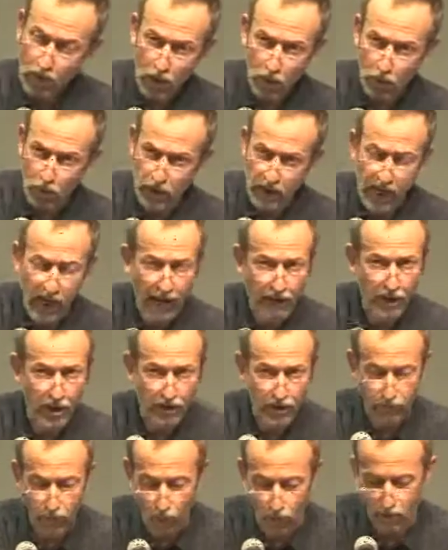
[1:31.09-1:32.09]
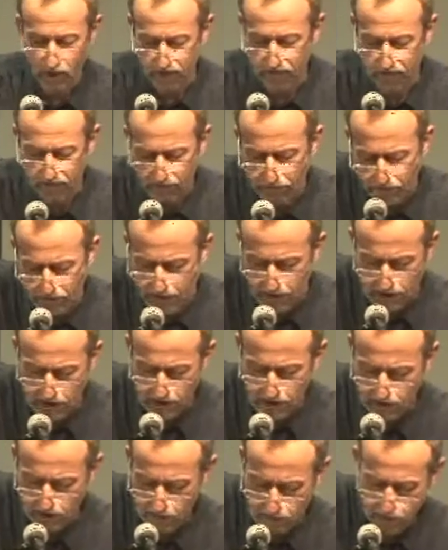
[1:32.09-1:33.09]
with an average of almost
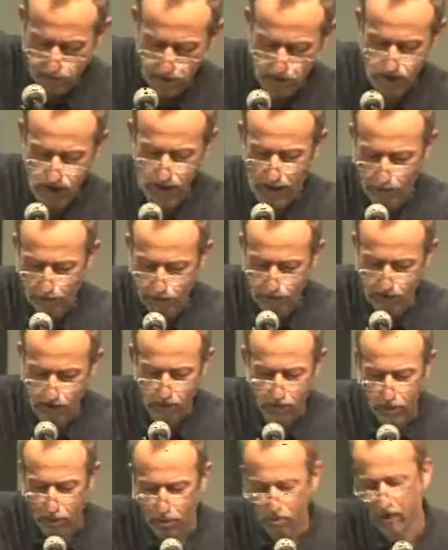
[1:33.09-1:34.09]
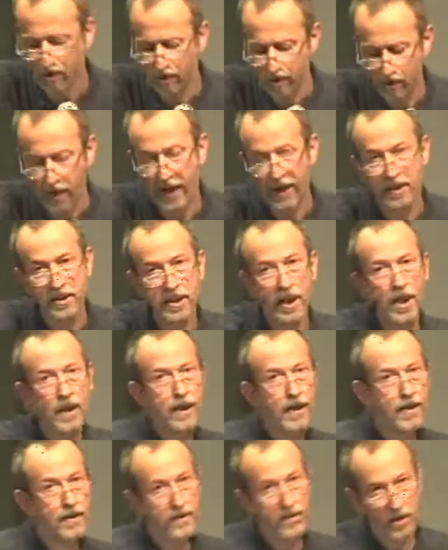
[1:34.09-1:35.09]
15 per chapter. A Mutual Friend
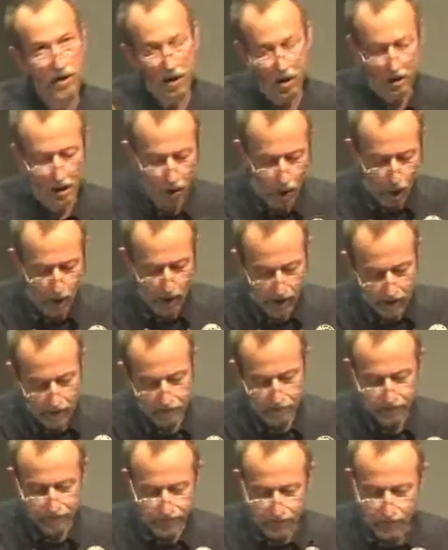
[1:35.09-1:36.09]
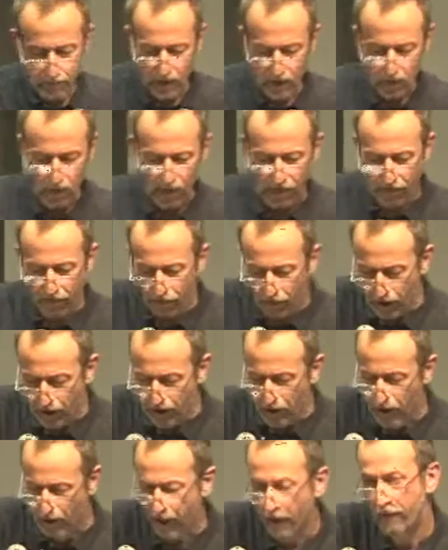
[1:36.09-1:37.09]
is a lot lower, between
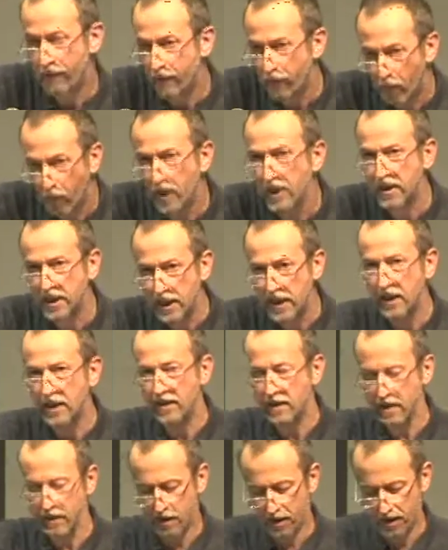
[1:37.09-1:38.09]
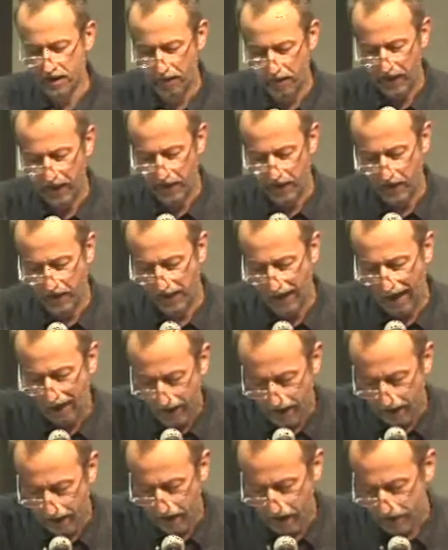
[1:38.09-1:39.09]
3 and 14 speaking
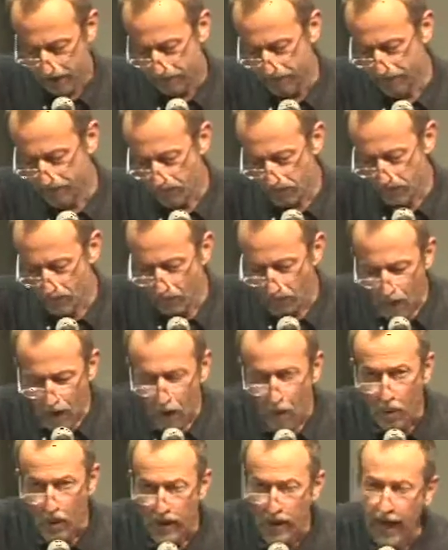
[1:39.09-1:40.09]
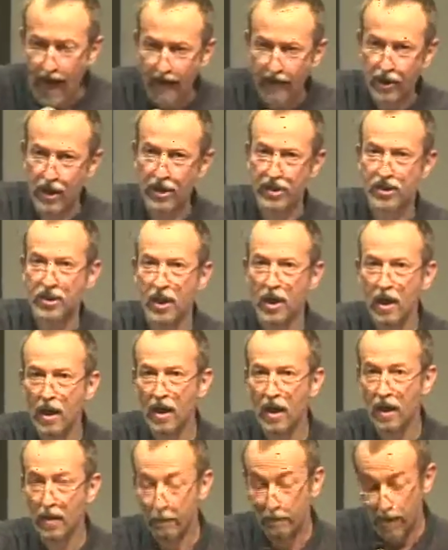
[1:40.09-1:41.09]
characters, with an average
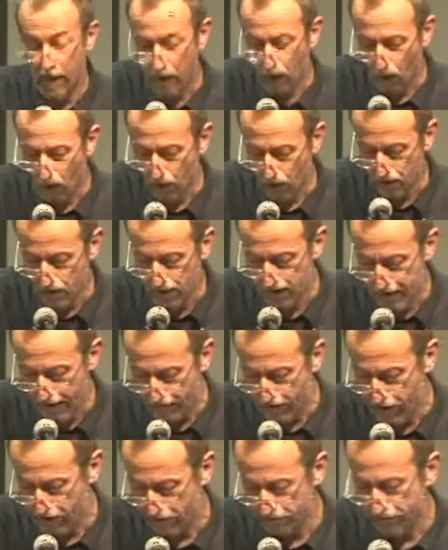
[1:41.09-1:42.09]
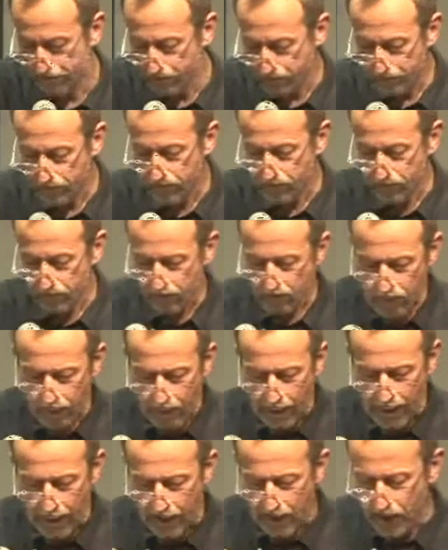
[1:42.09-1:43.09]
below 7.
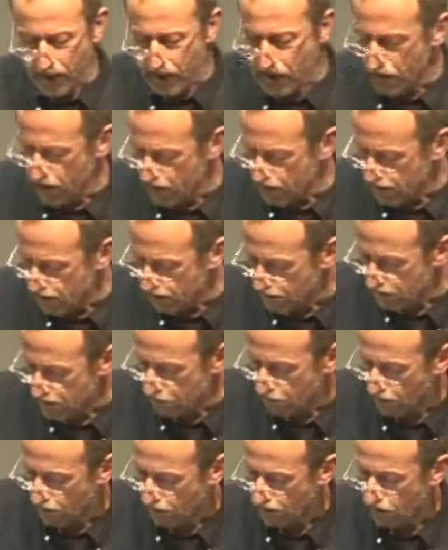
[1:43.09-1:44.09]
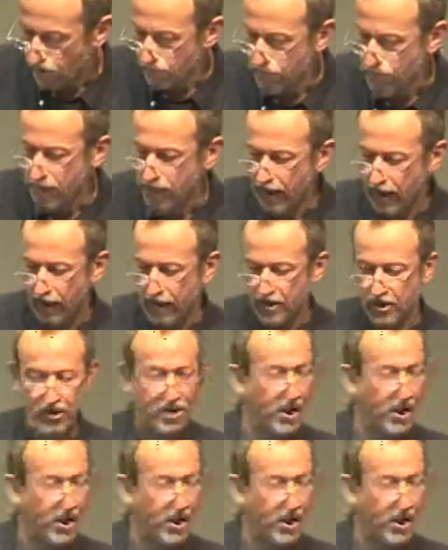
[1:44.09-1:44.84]
And here is a typical Dickens